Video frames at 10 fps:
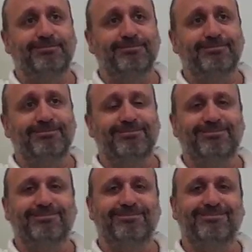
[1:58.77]
Okay,
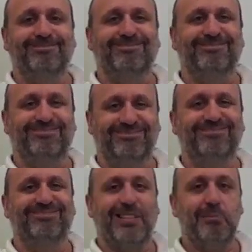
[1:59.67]
great. Thank you so
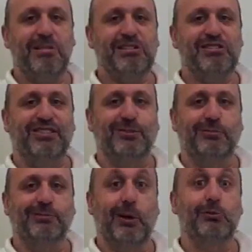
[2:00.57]
much. My pleasure.
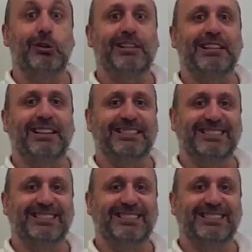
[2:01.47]
Come to Caltech.